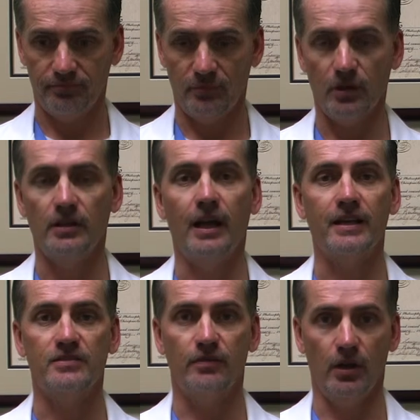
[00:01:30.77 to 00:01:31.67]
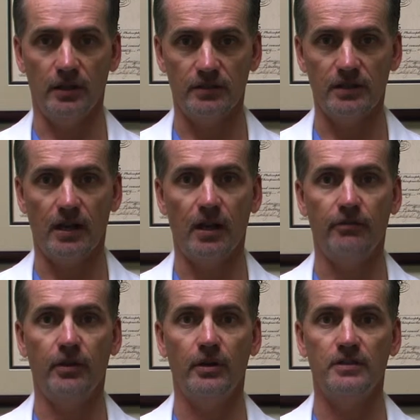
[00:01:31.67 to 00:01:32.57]
looking like it's fungus, got a lot of
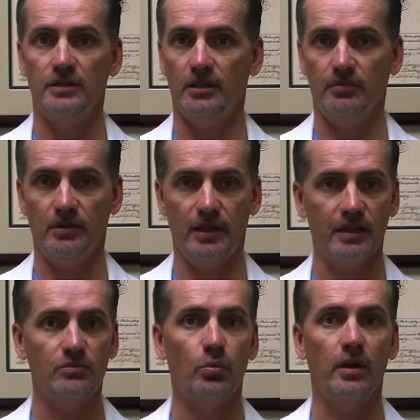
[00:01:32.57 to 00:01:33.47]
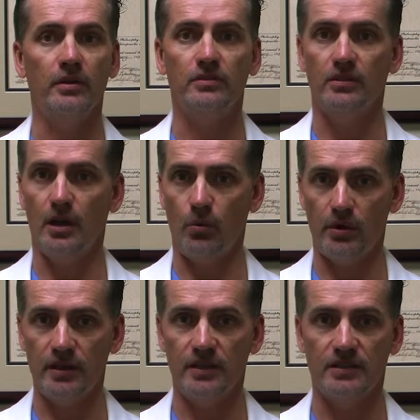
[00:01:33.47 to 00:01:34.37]
fungus in it, but that's not what it is.